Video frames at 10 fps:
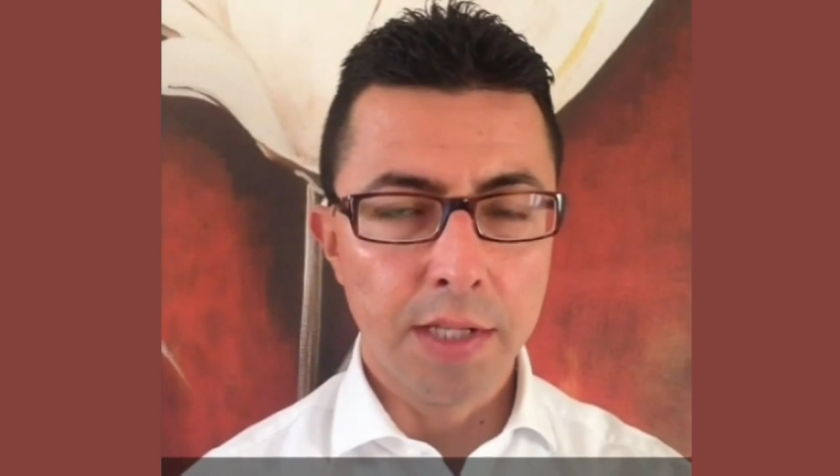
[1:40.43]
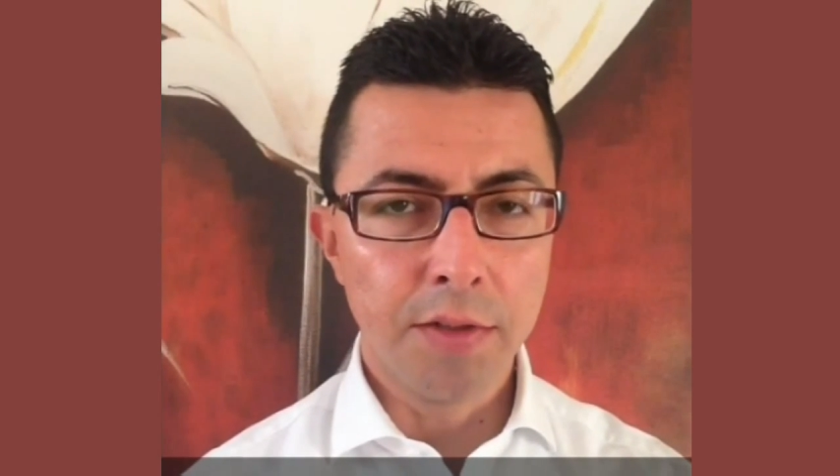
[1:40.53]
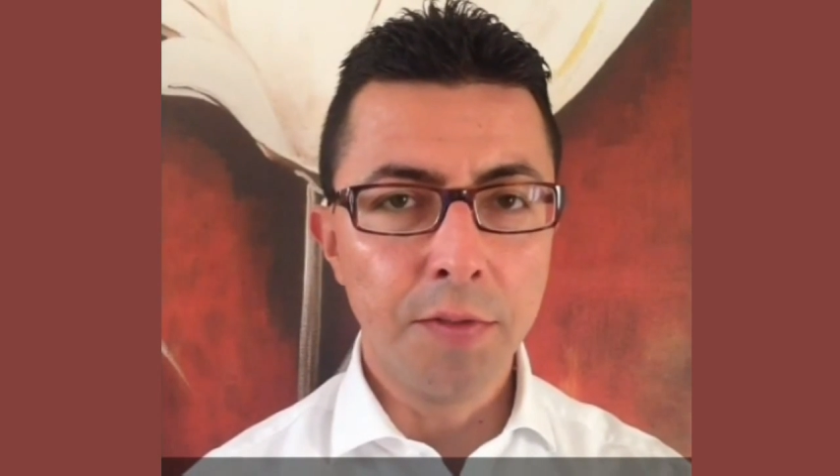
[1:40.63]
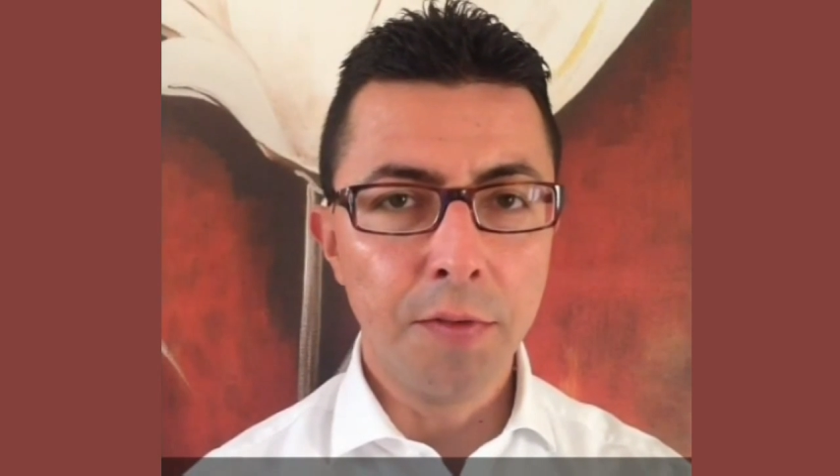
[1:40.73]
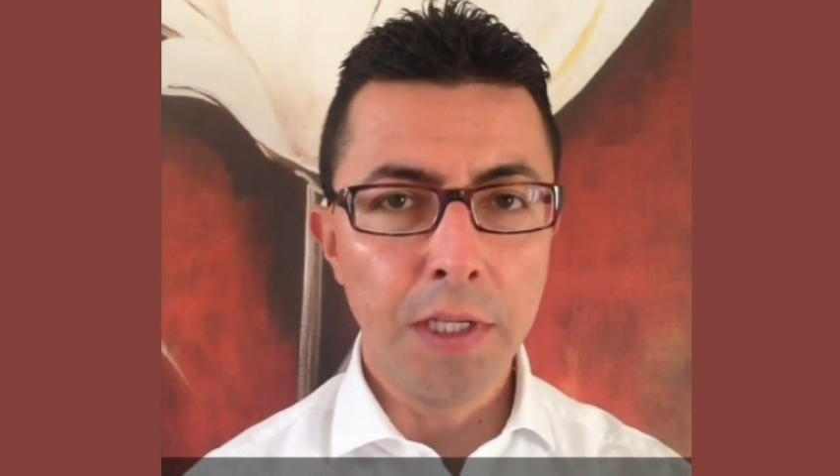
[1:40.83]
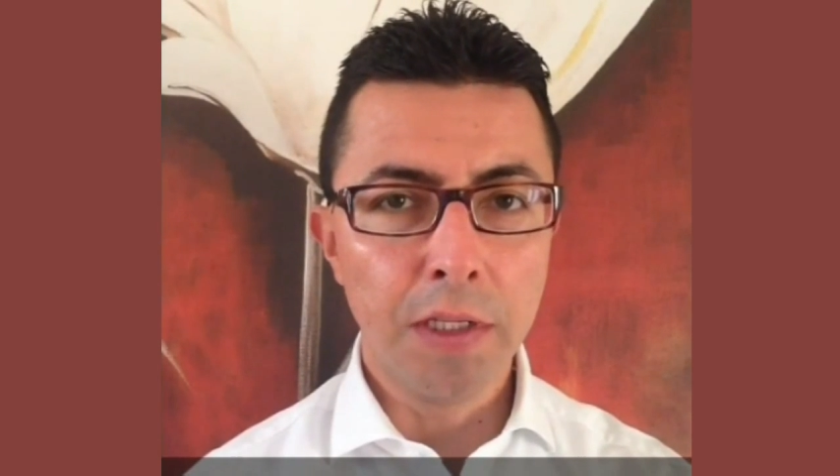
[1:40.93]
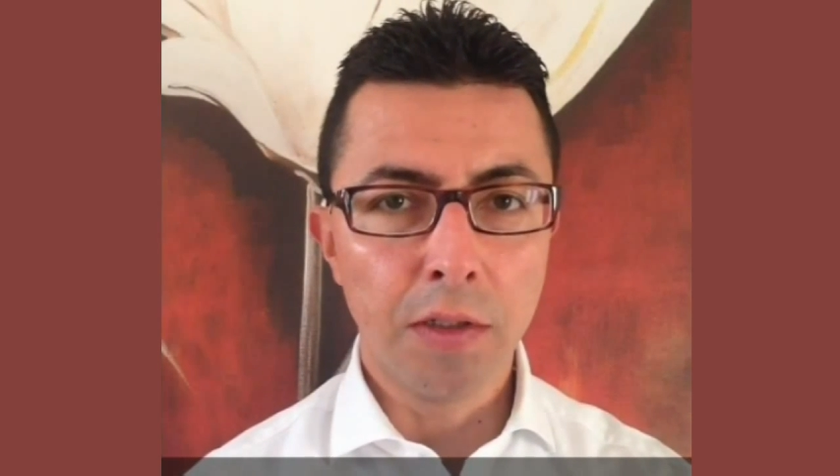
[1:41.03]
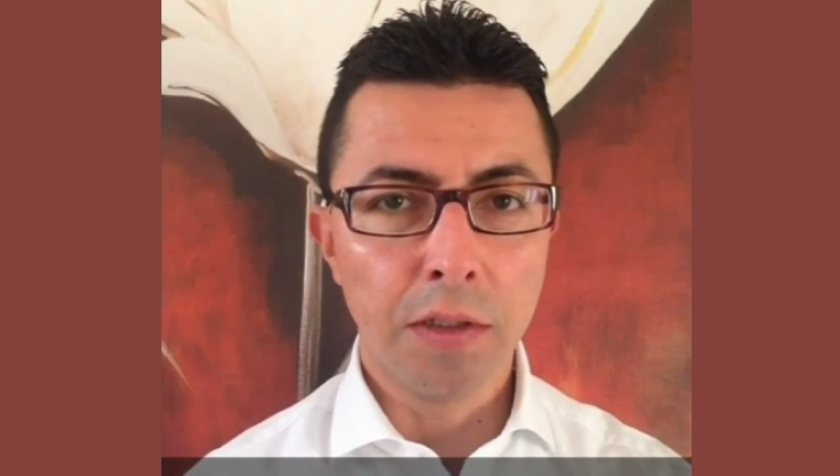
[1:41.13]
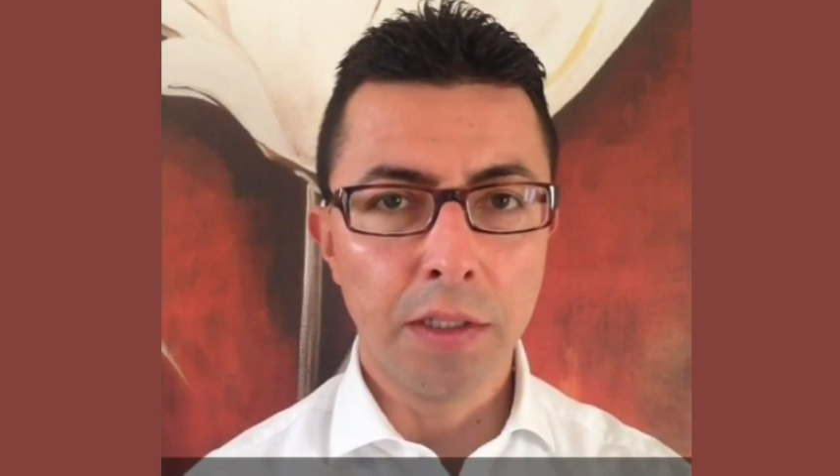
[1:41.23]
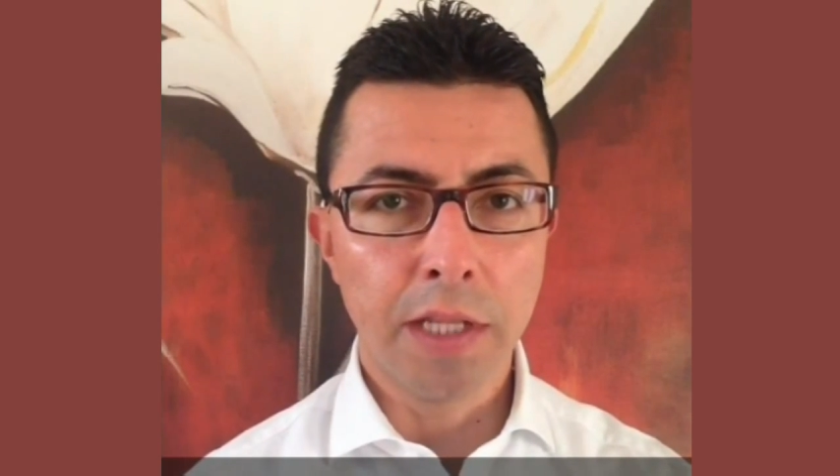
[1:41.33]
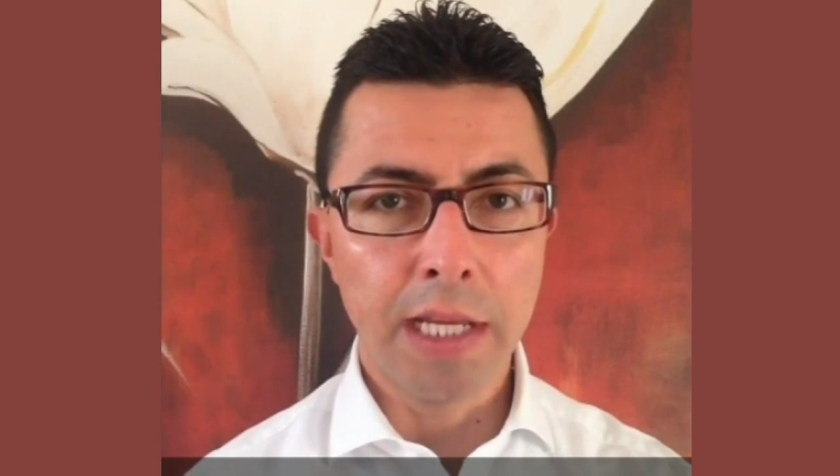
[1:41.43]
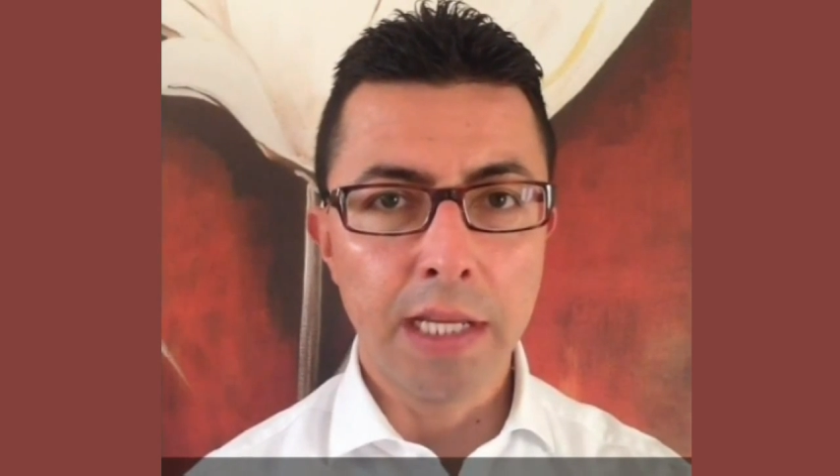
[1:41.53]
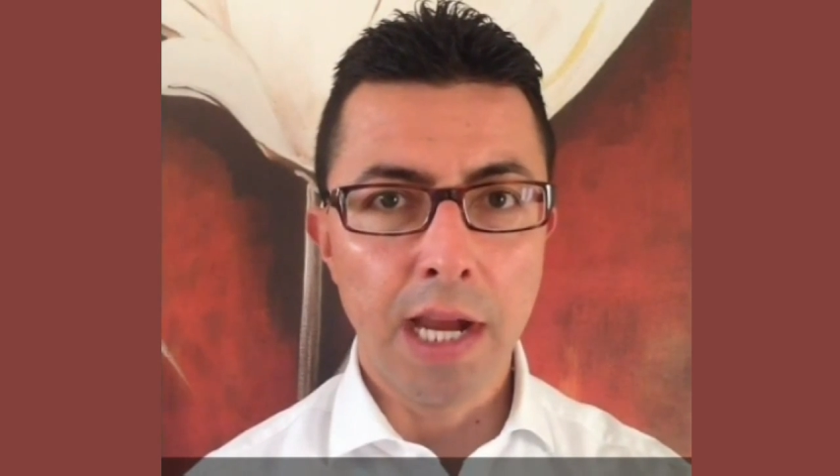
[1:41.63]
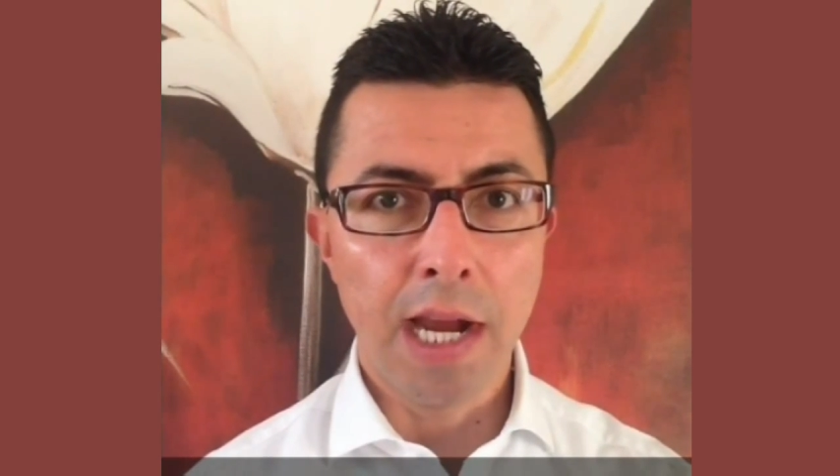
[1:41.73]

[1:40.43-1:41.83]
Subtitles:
I don't feel like